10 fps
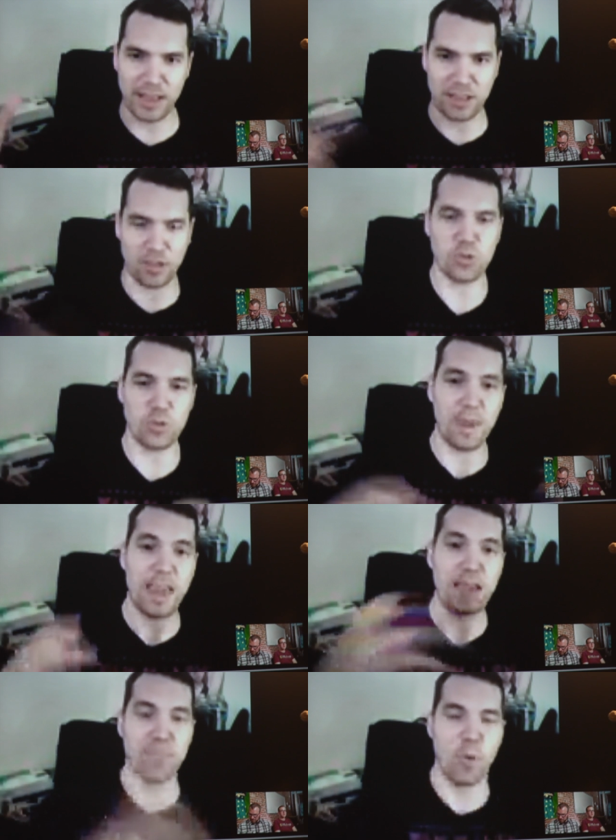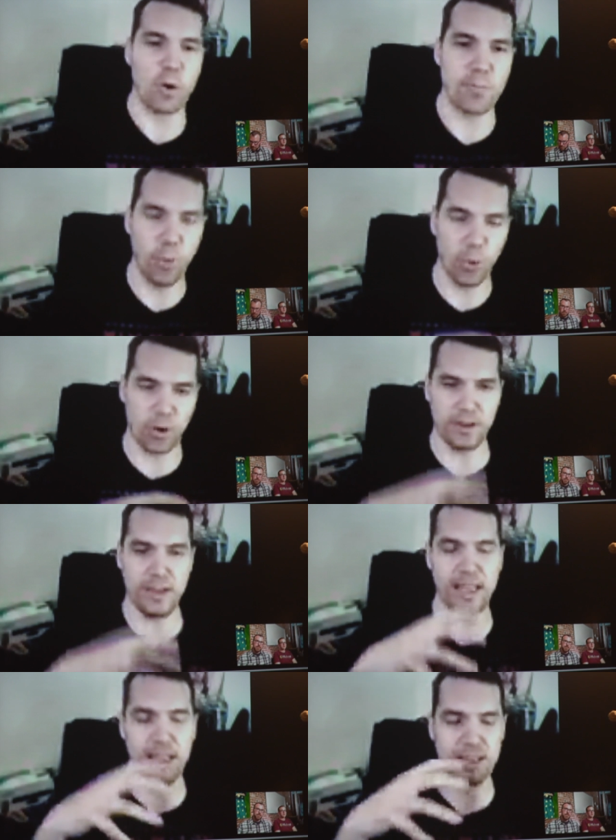Like, soldiers became more important
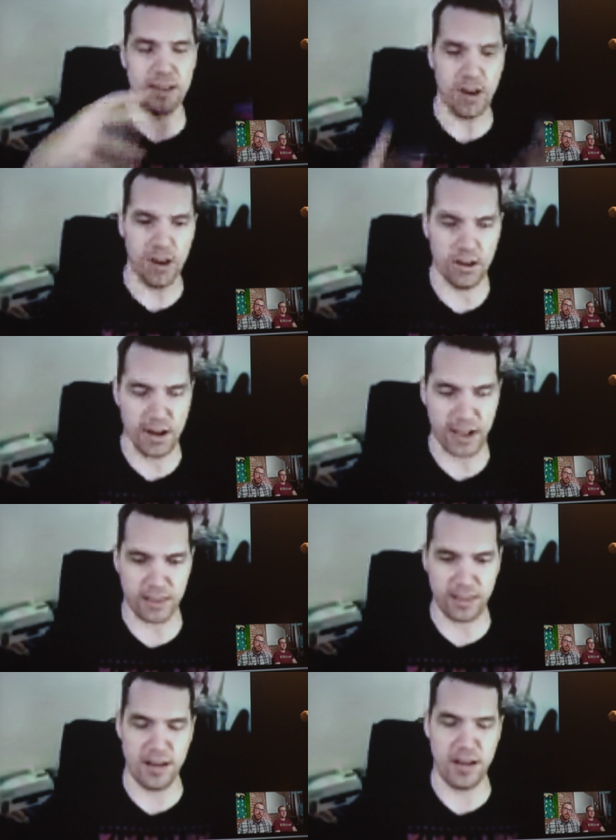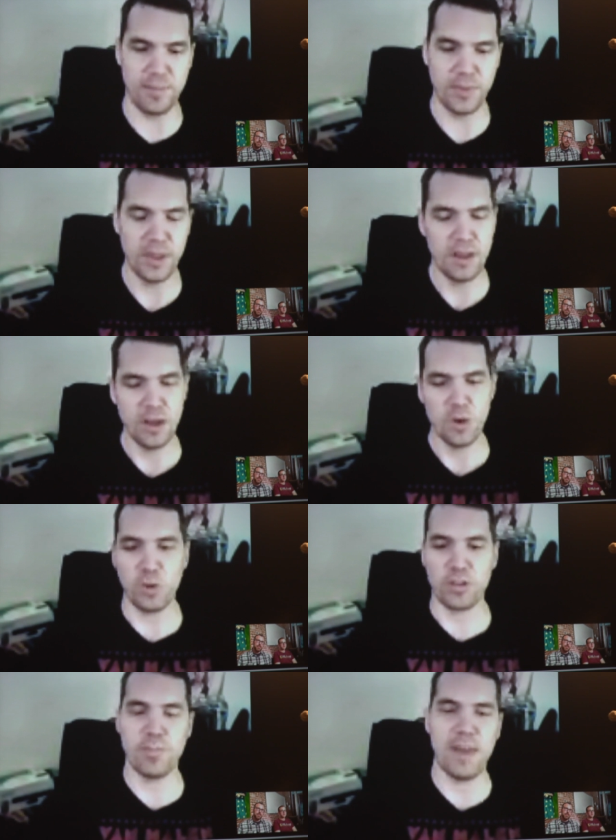in our X COM,
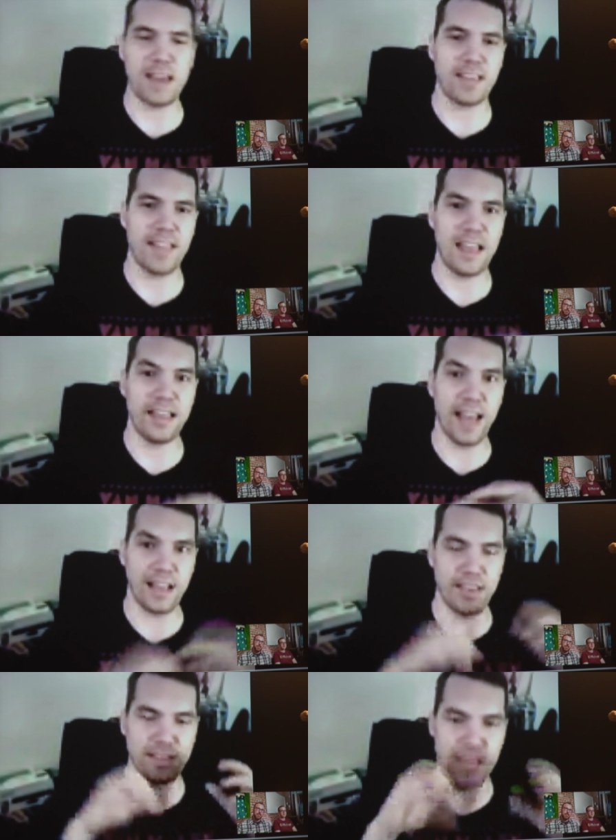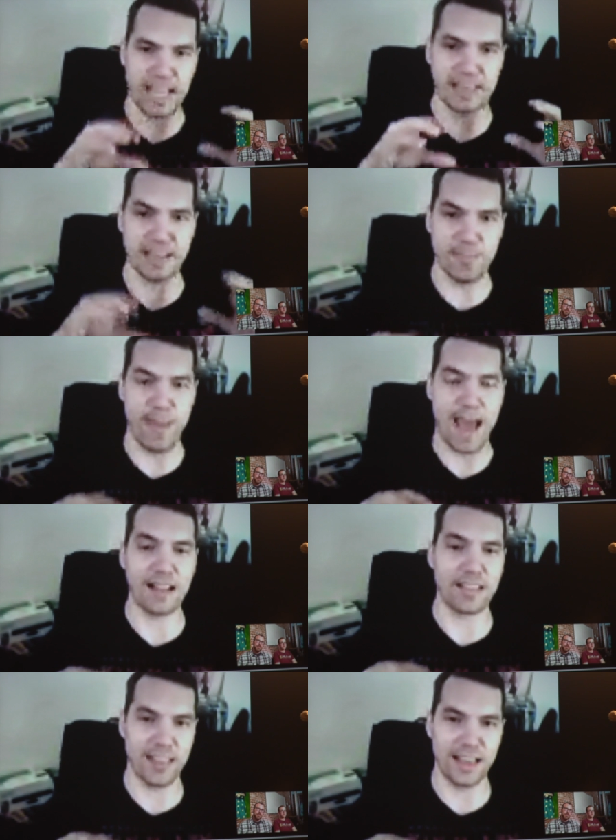which makes then, like, this need to
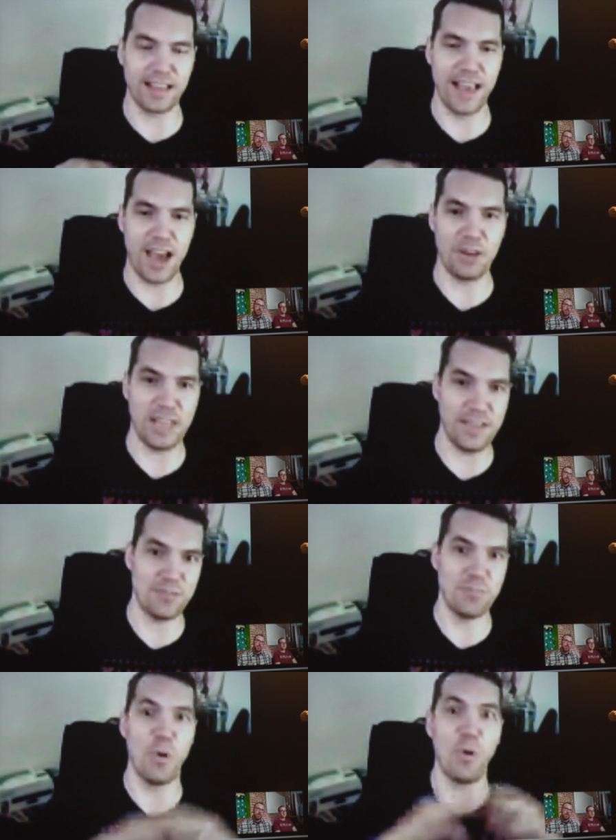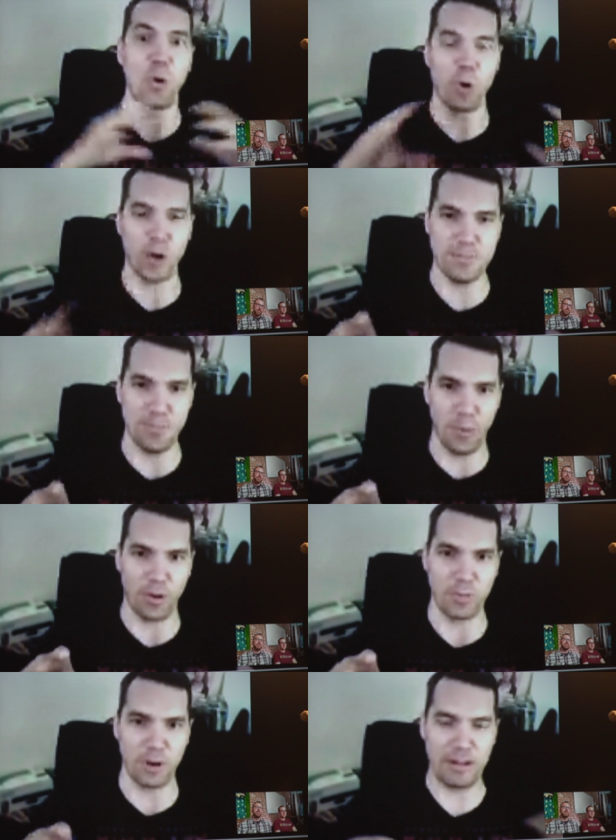balance things out even more
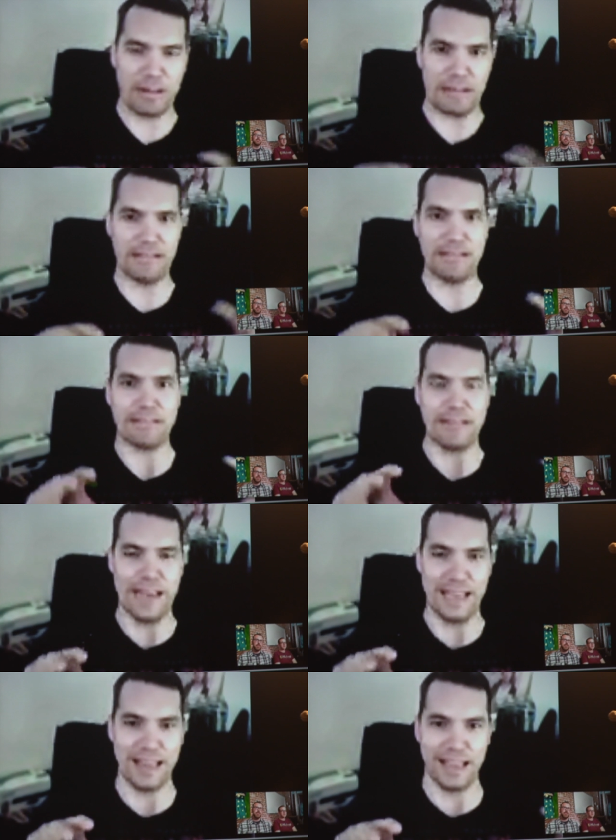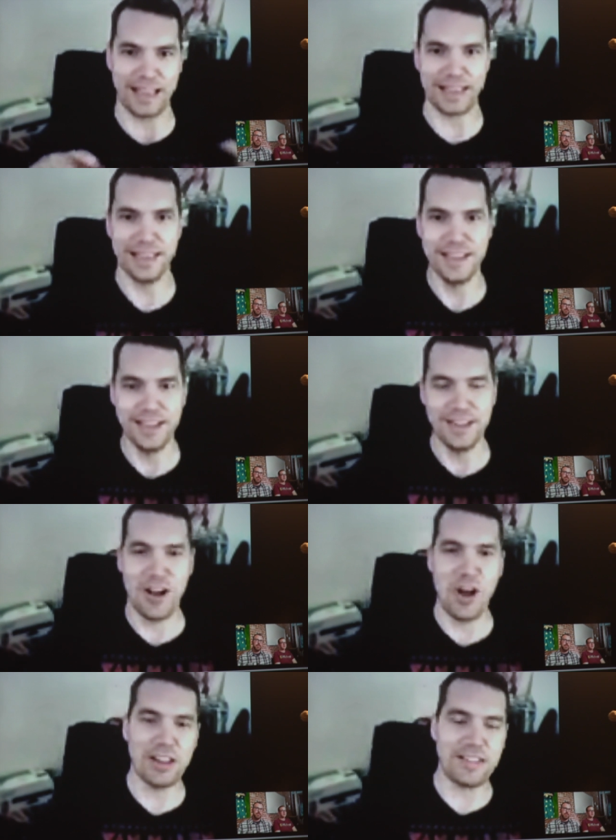important, where you're like, oh, God, like,
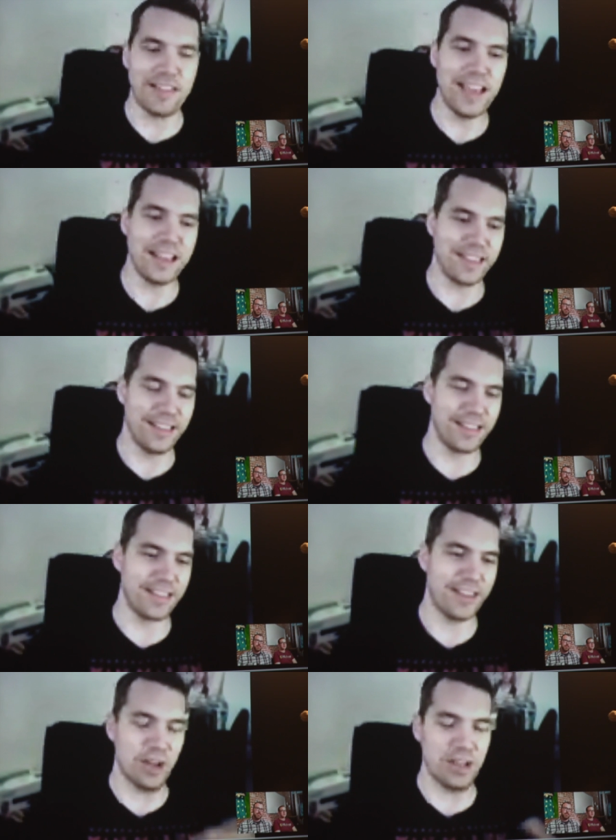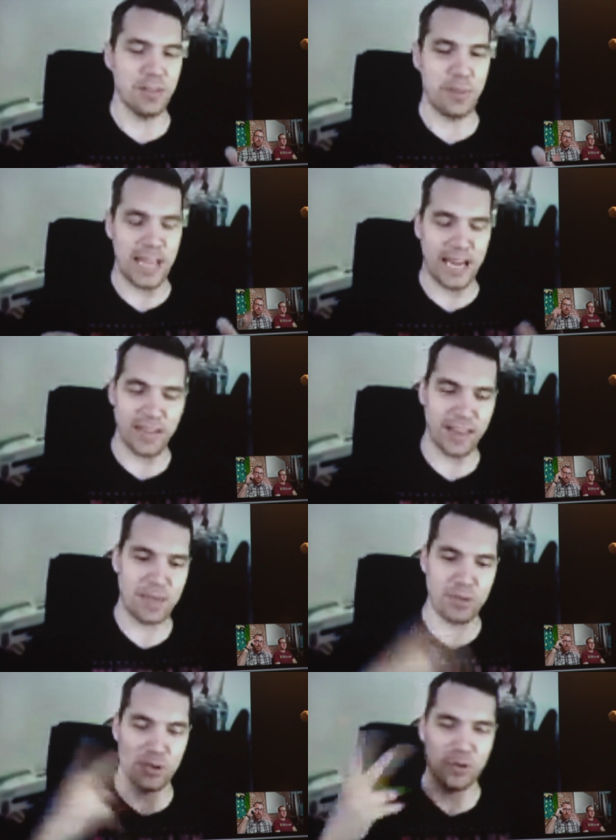all it takes is, you know, in the beginning of the
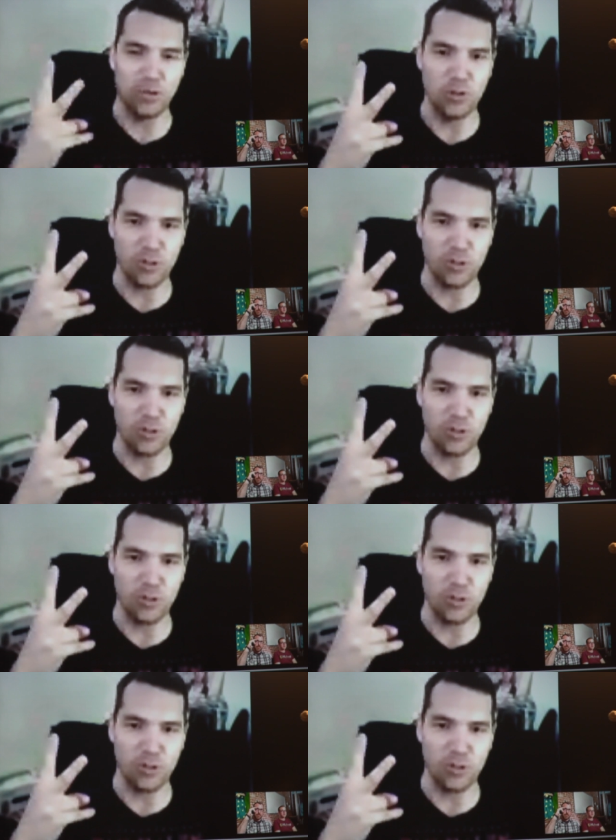game, you lose two